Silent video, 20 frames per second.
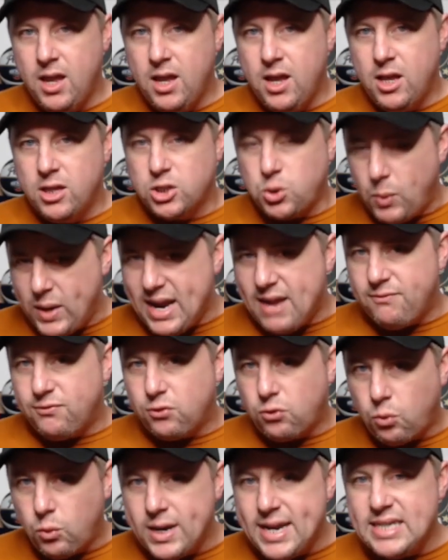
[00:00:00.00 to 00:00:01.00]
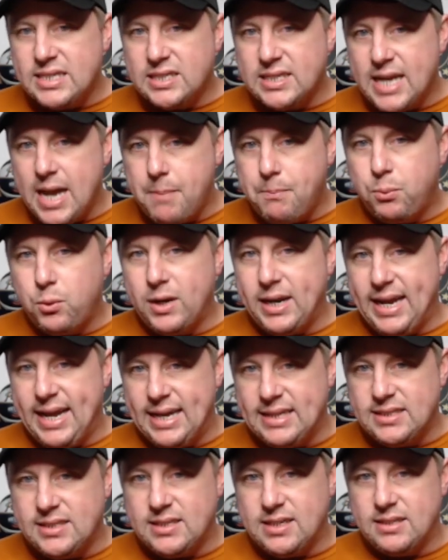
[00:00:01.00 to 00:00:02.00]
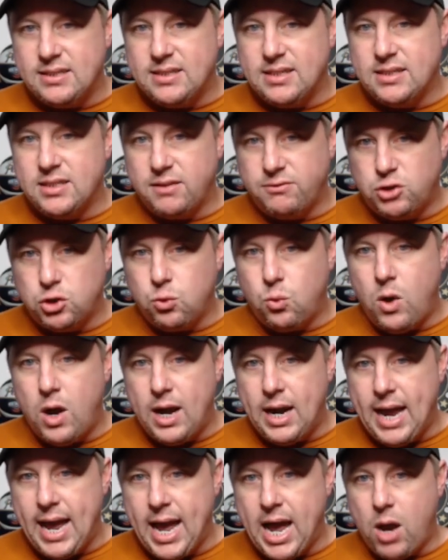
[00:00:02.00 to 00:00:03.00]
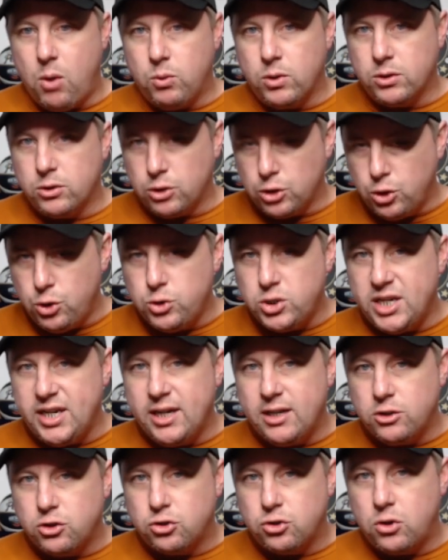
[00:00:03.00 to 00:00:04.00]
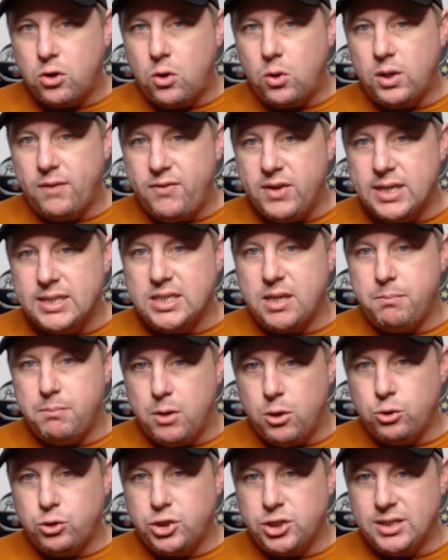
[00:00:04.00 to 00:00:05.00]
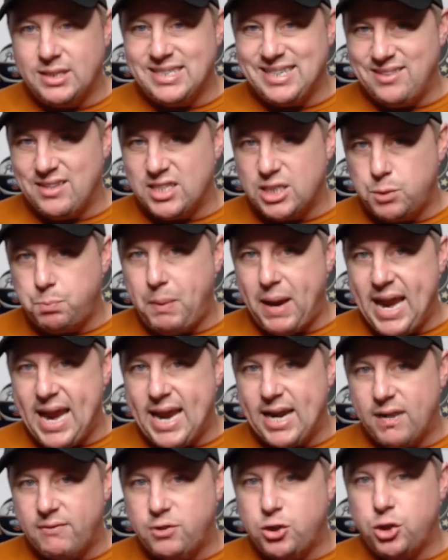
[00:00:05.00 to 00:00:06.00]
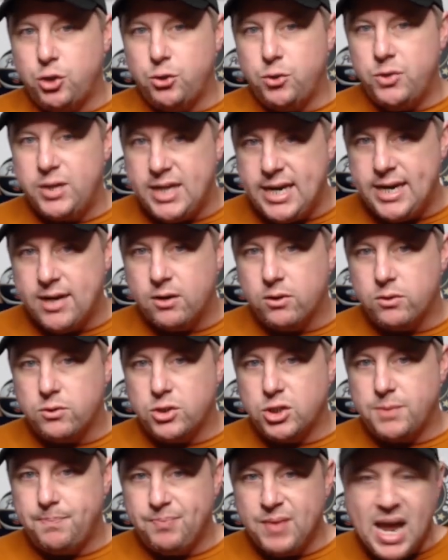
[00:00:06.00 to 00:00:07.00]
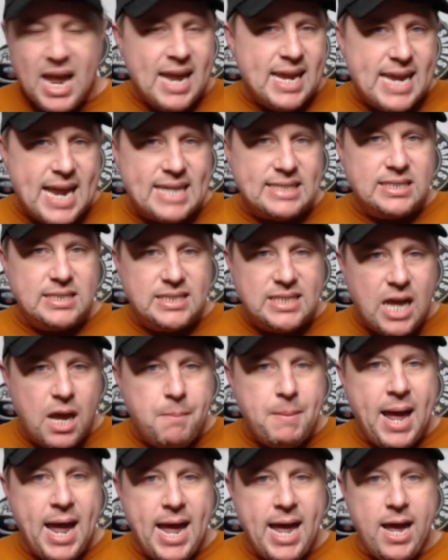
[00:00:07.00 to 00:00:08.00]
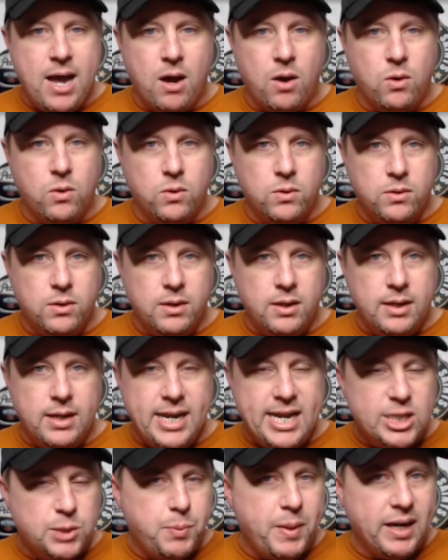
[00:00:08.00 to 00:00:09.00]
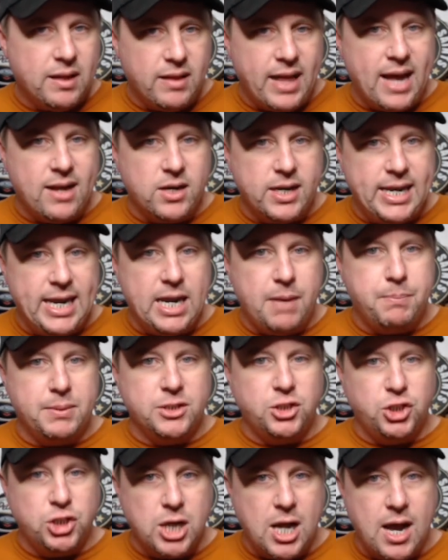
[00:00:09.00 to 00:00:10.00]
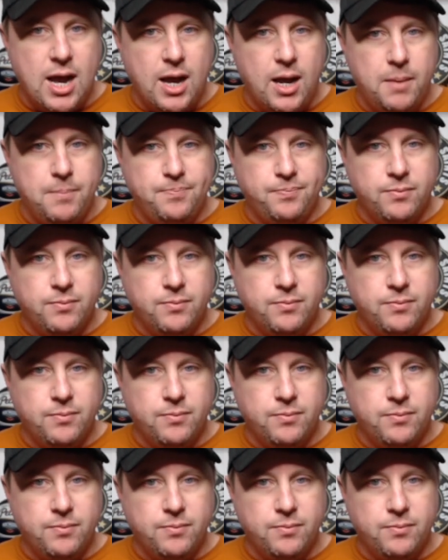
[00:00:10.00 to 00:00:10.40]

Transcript: So we have three separate instances of Juwan Howard losing control of his emotions in the span of 2 years. Yet somehow, he's been allowed to keep his job.